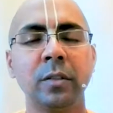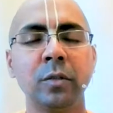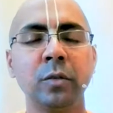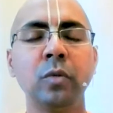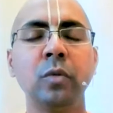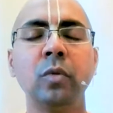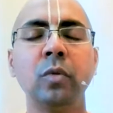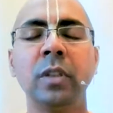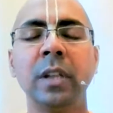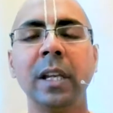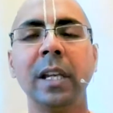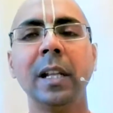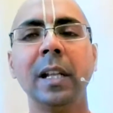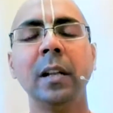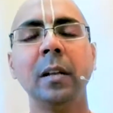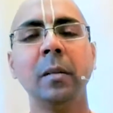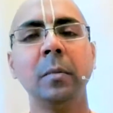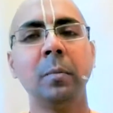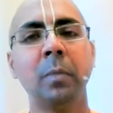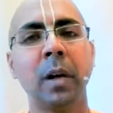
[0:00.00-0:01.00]
to
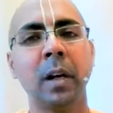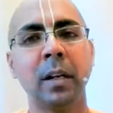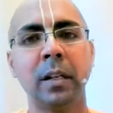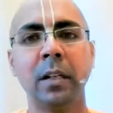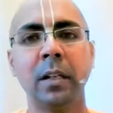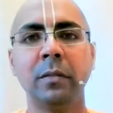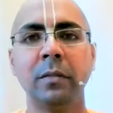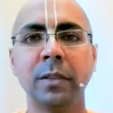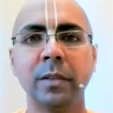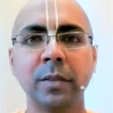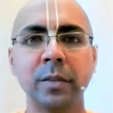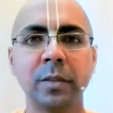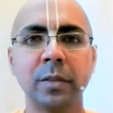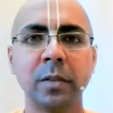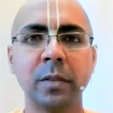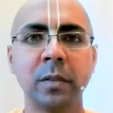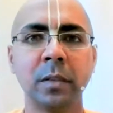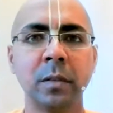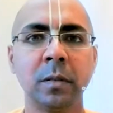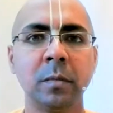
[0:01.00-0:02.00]
kill
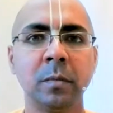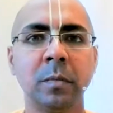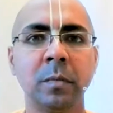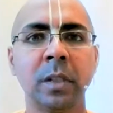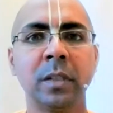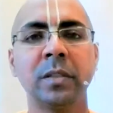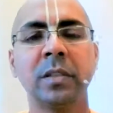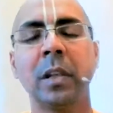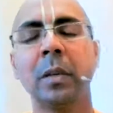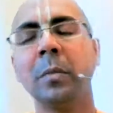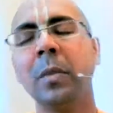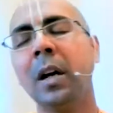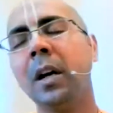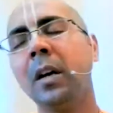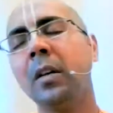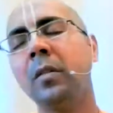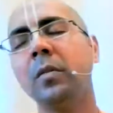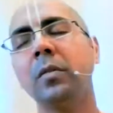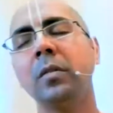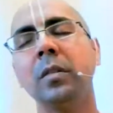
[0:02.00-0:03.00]
Pandavas. But
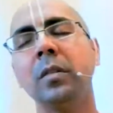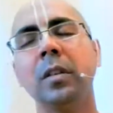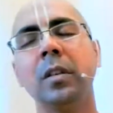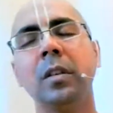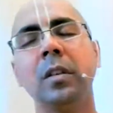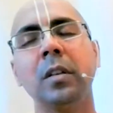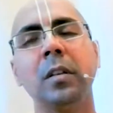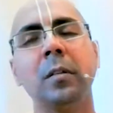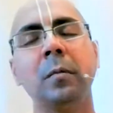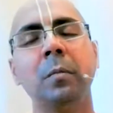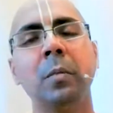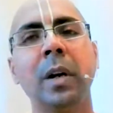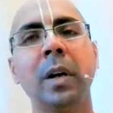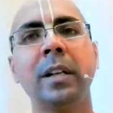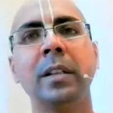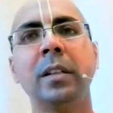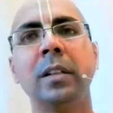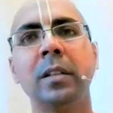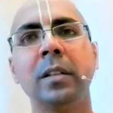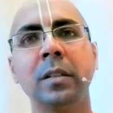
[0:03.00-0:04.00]
somehow, by
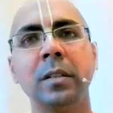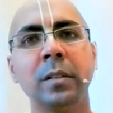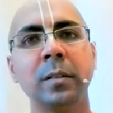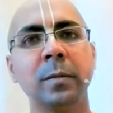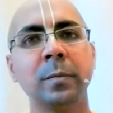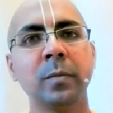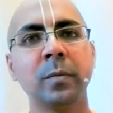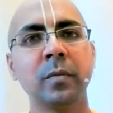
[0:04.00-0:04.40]
the